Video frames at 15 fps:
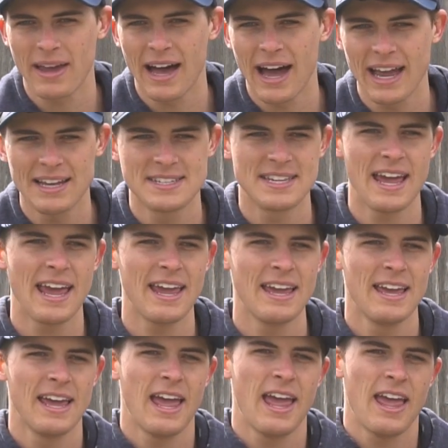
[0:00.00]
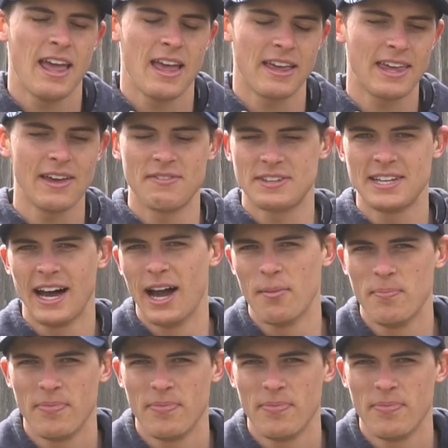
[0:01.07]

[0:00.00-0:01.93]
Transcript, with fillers: I'd say give it time.